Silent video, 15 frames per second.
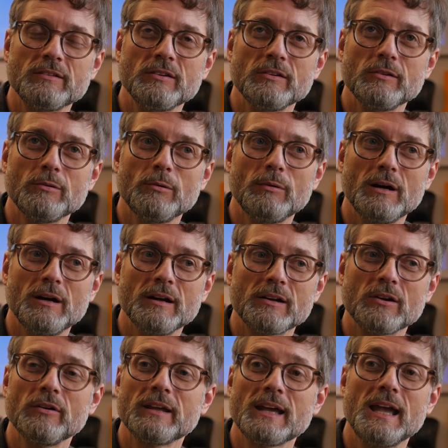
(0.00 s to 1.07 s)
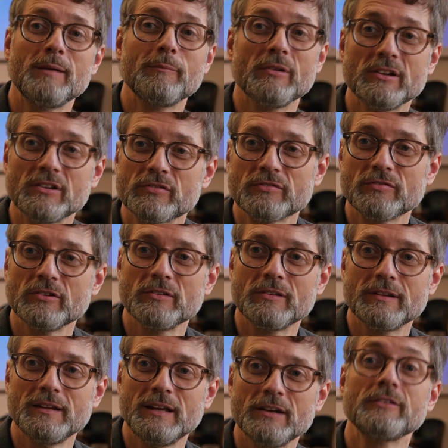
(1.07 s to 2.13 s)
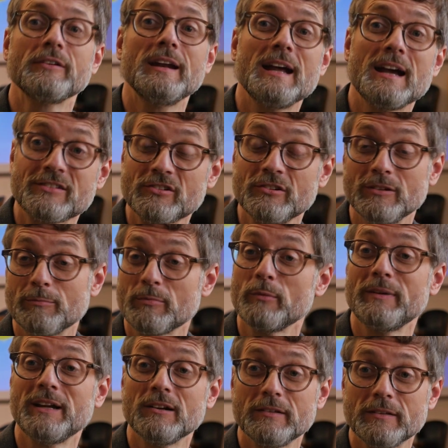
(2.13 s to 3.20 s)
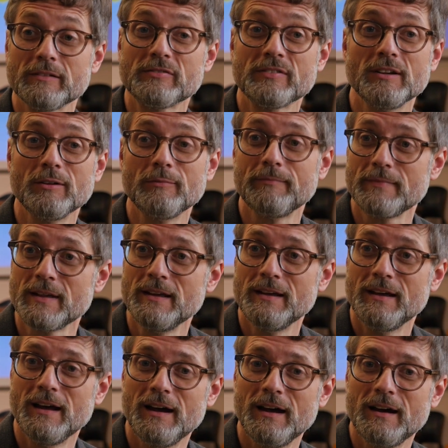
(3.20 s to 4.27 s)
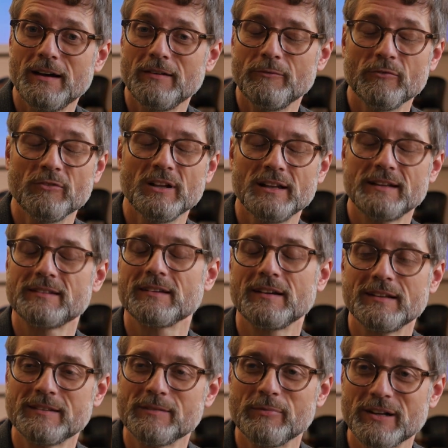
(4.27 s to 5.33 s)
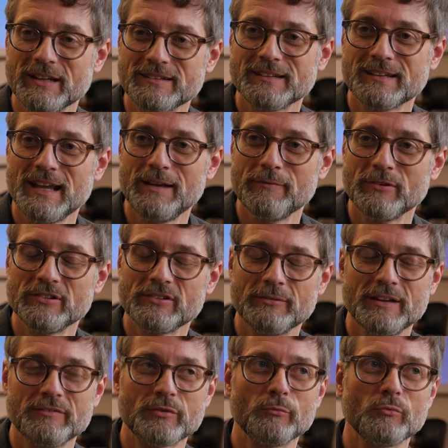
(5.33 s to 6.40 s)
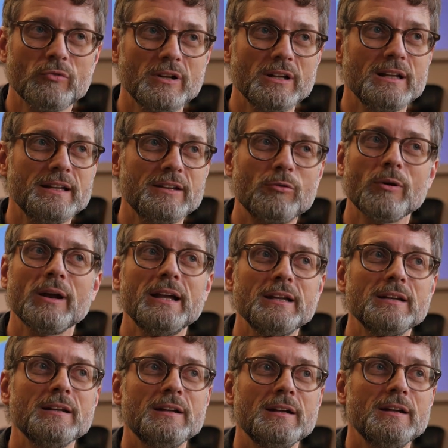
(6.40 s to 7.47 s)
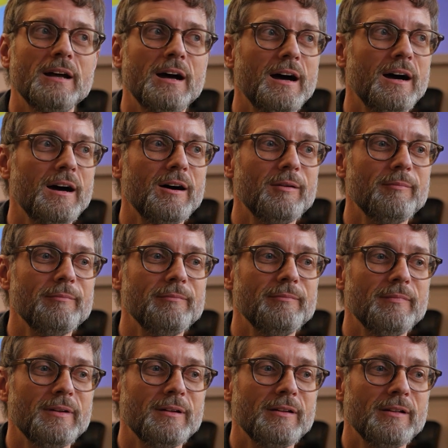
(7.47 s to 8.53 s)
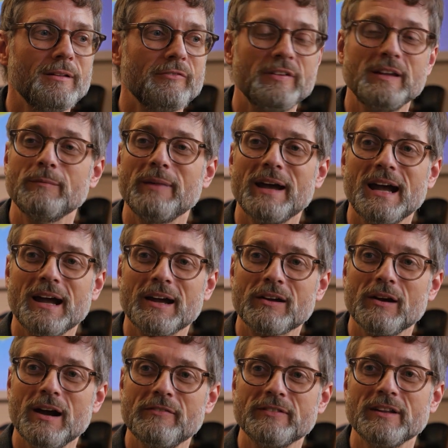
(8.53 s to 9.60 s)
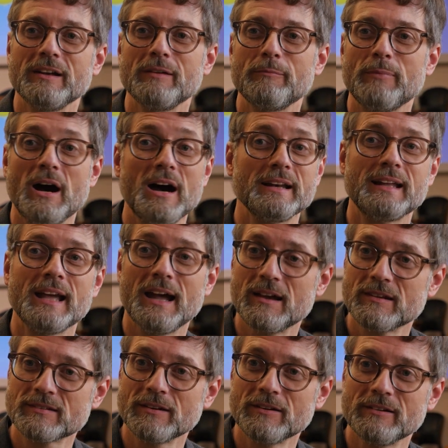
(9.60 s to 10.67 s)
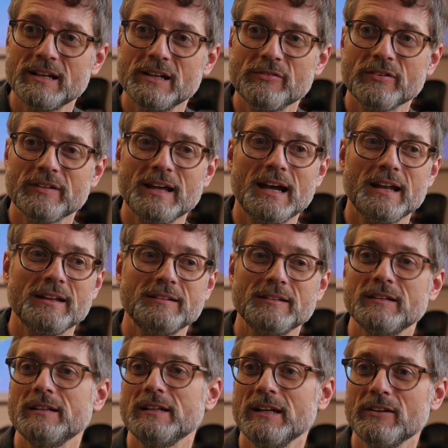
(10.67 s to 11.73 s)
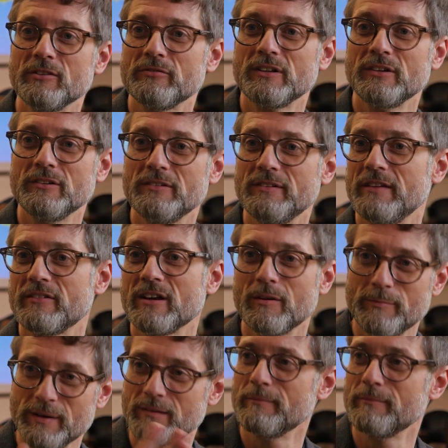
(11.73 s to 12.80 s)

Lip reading: to go to Cambridge for the international premiere of the film. I'm really excited to bring it to Cambridge, and we have some really great feedback. I've done a podcast already for that. I did an interview. They've got a big